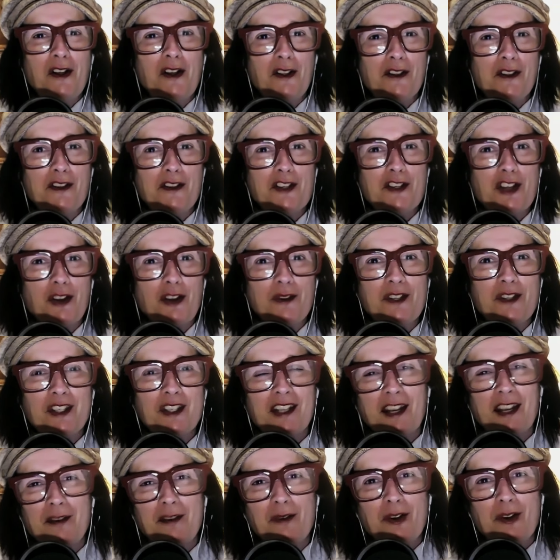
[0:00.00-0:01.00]
the show
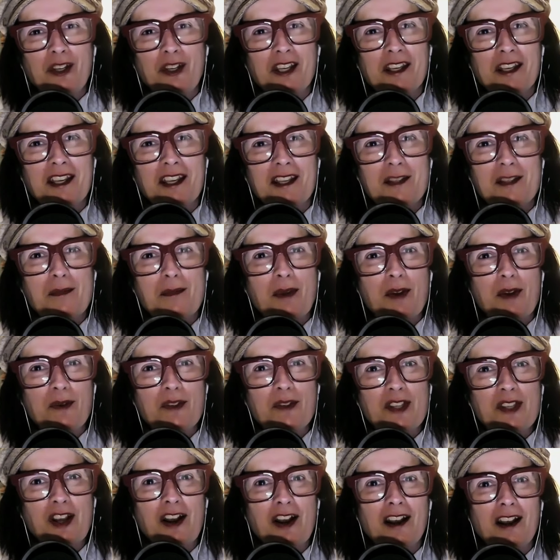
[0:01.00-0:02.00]
today rocking his bow
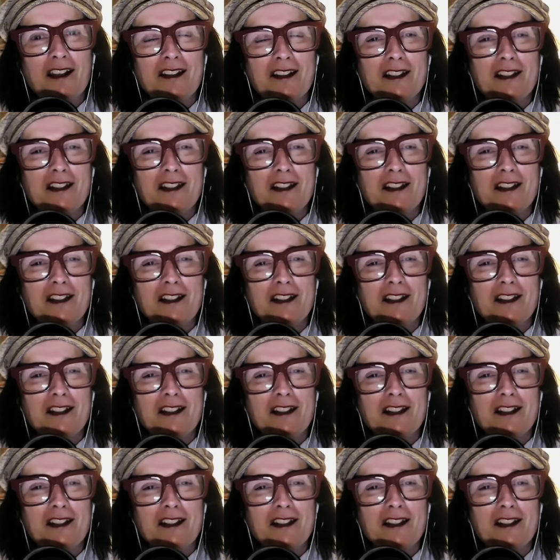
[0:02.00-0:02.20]
tie.